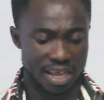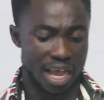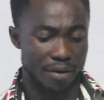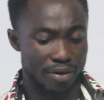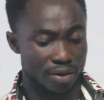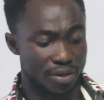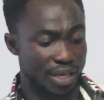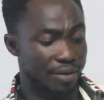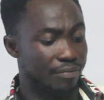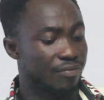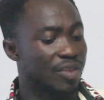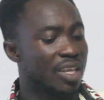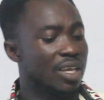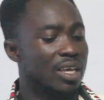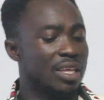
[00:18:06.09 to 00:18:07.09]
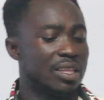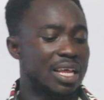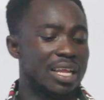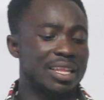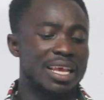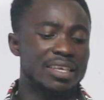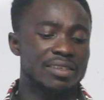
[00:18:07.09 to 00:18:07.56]
Are we good?
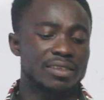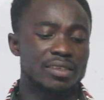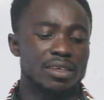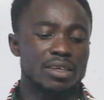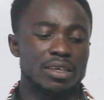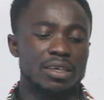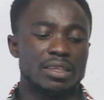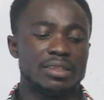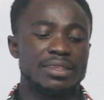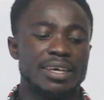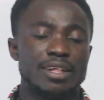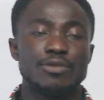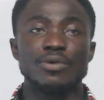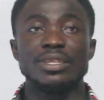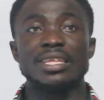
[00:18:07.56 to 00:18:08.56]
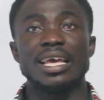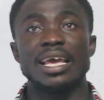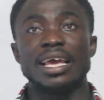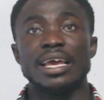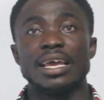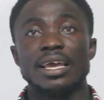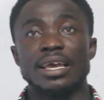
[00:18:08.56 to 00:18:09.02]
Now let's deal with
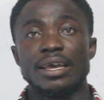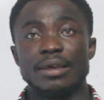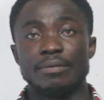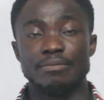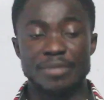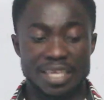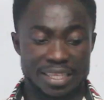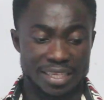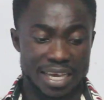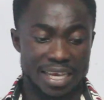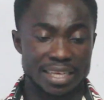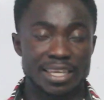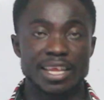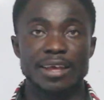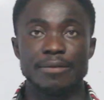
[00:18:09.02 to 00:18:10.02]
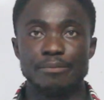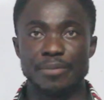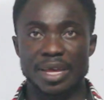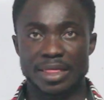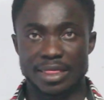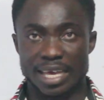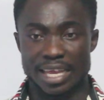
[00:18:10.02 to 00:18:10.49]
the median
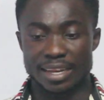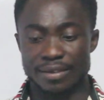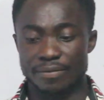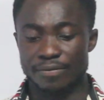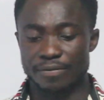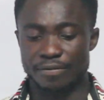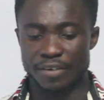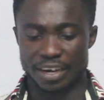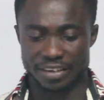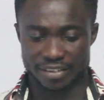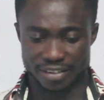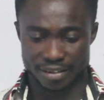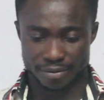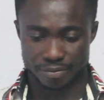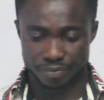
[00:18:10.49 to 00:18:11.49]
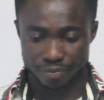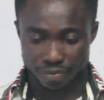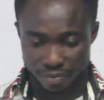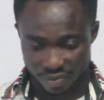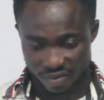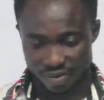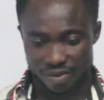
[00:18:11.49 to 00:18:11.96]
method first.
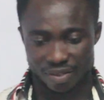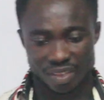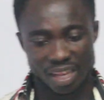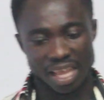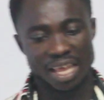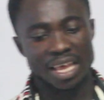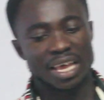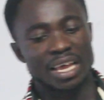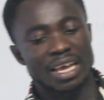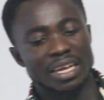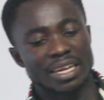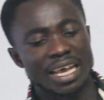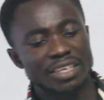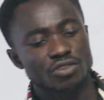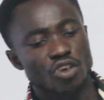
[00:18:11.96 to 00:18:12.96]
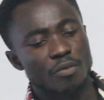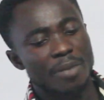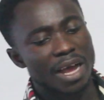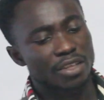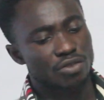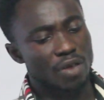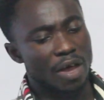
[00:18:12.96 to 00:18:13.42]
Let's go
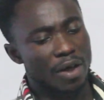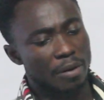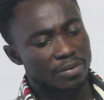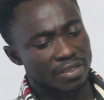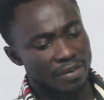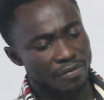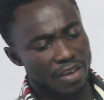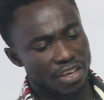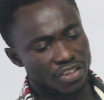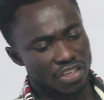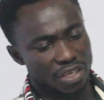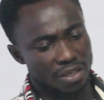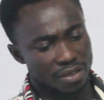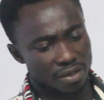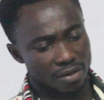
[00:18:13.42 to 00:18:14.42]
back to our observation.